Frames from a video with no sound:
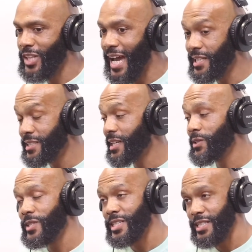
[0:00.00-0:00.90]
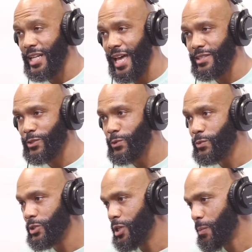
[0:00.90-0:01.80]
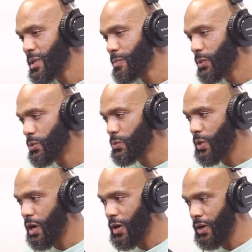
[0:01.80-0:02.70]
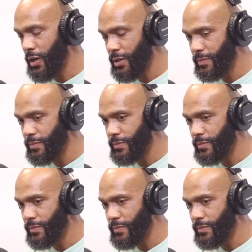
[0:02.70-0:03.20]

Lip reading: I get that question a lot too. You know, people who are